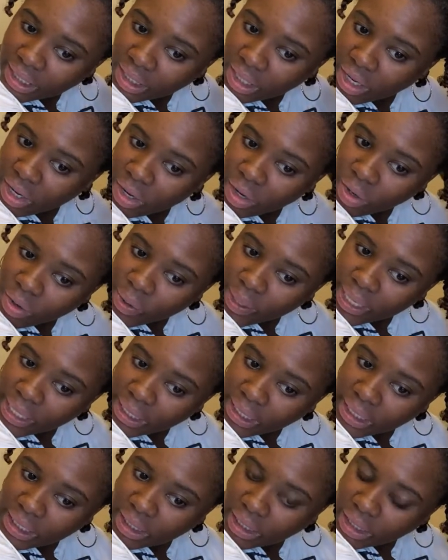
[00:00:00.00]
go, Queen
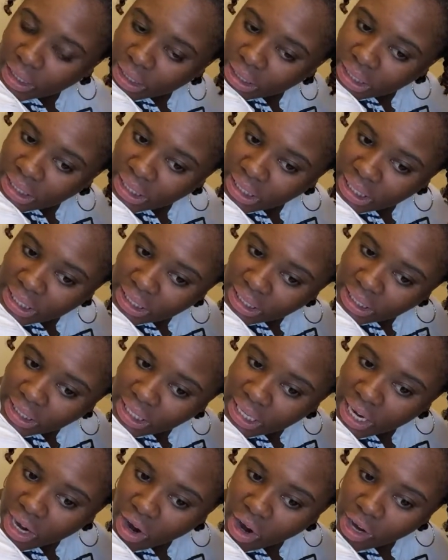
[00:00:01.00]
Lisa. Dissenter
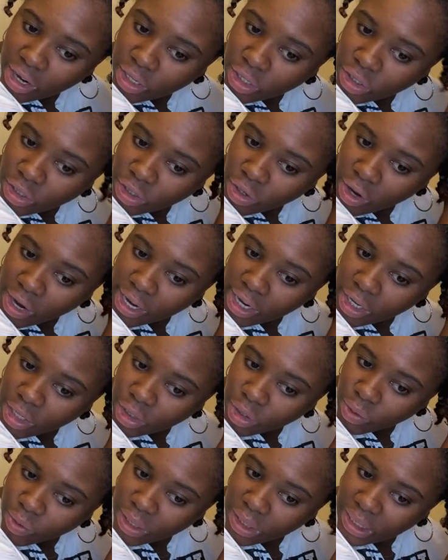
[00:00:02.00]
said, are you starting your
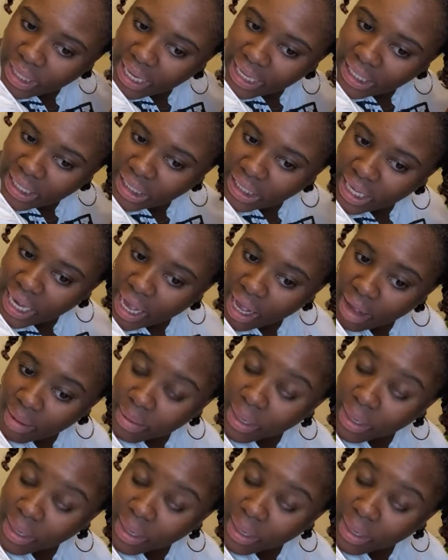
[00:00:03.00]
twist at the scalp?